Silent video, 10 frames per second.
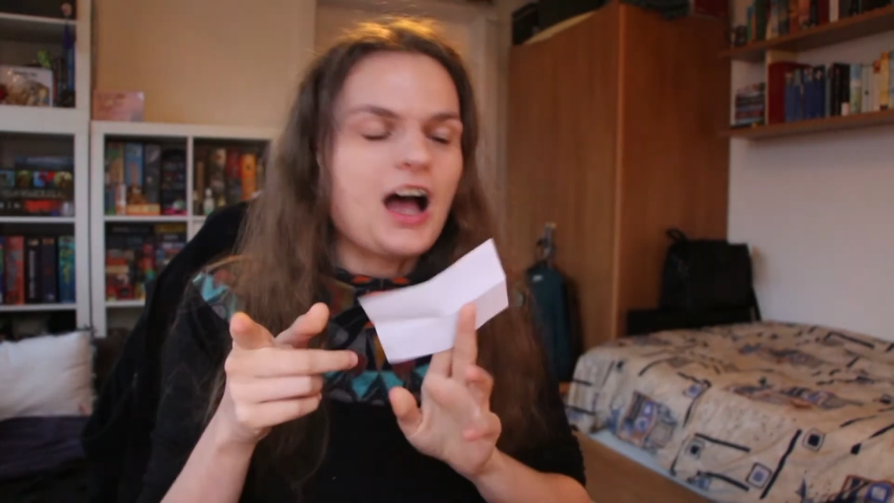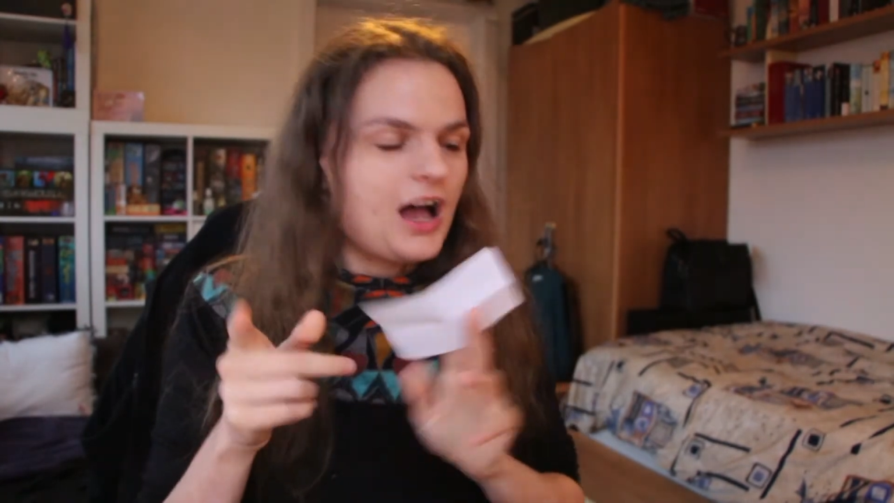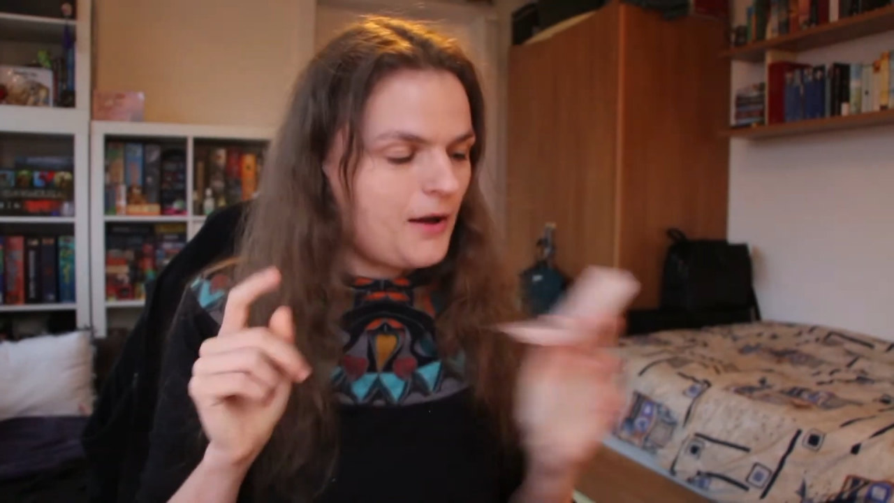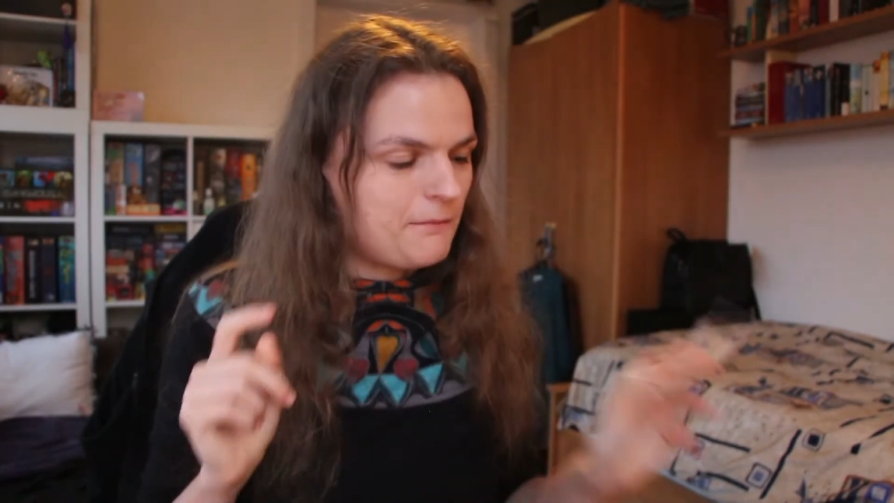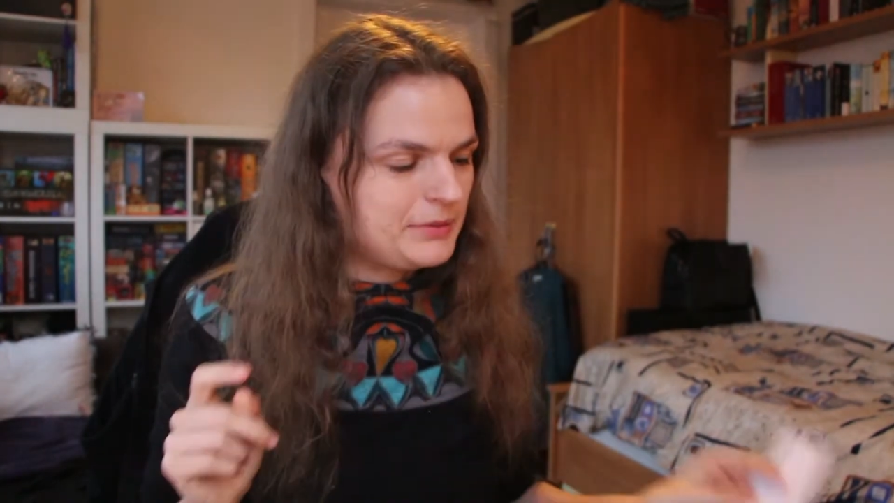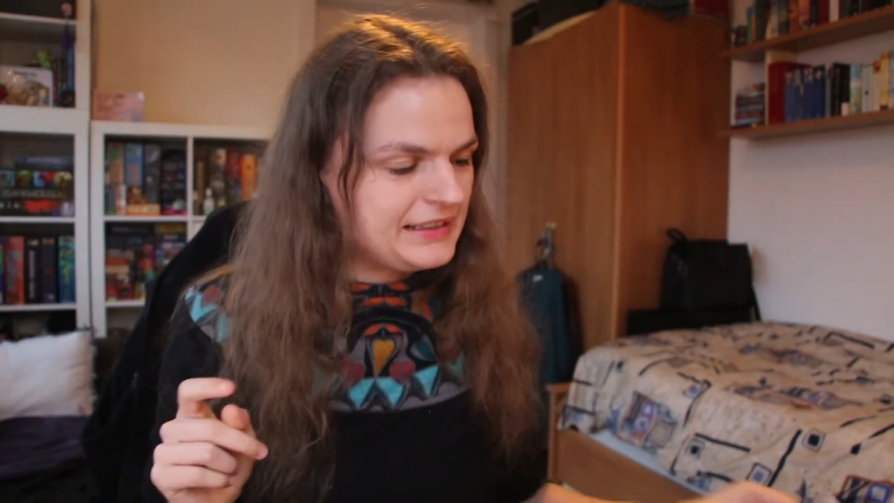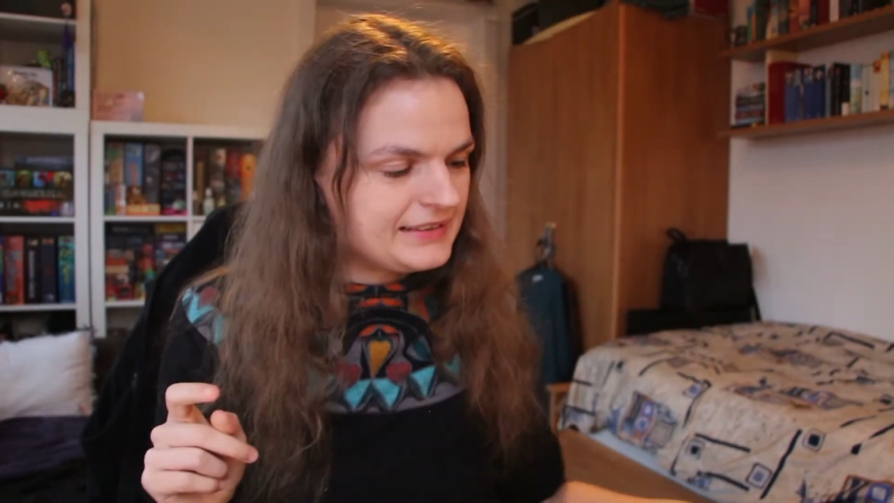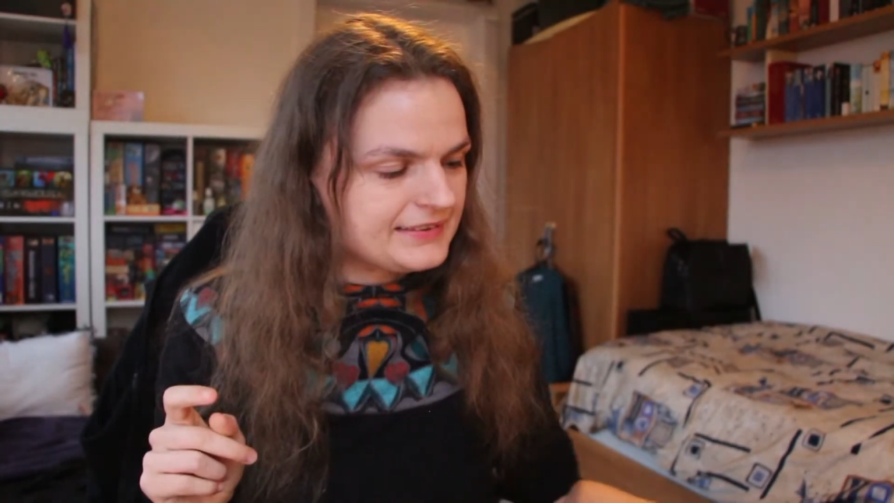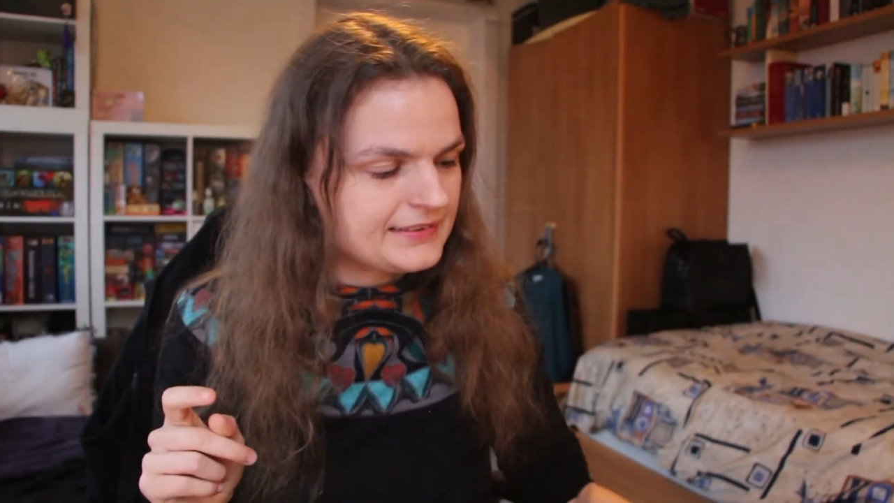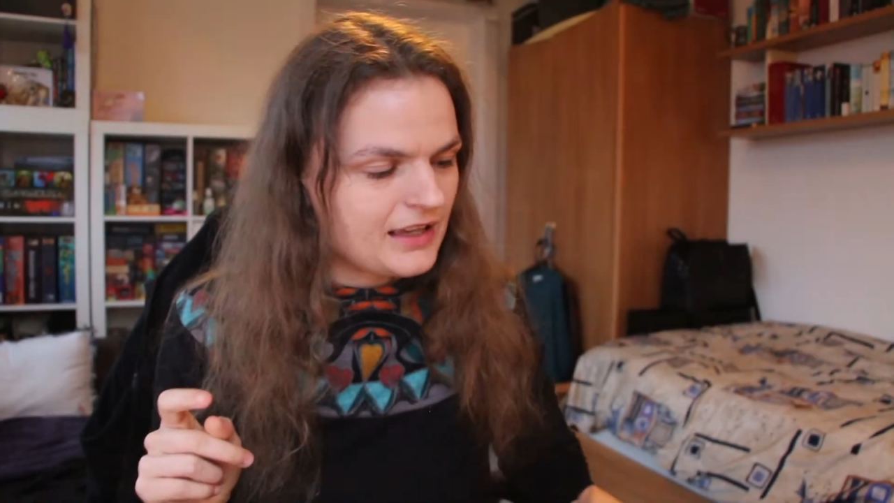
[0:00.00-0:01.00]
Uh,
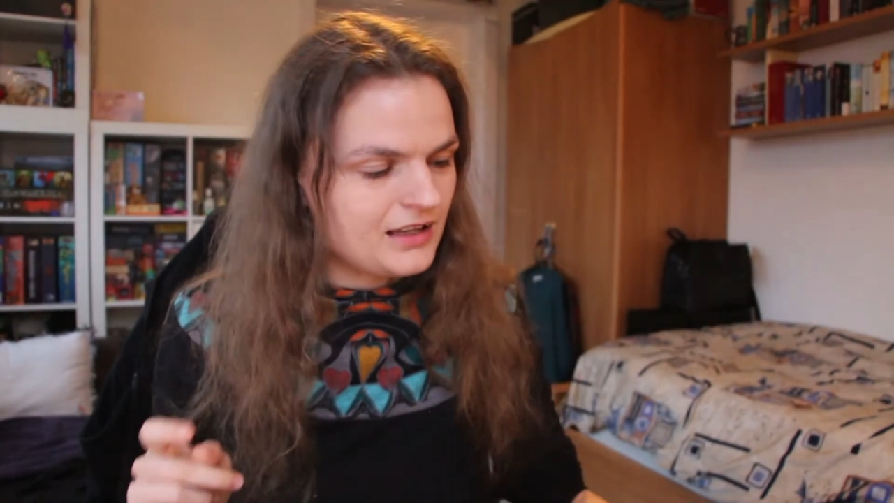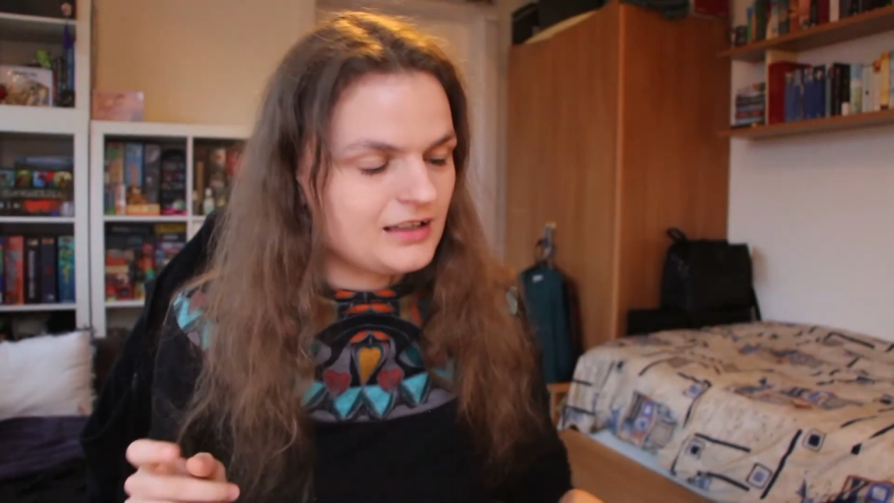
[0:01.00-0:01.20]
please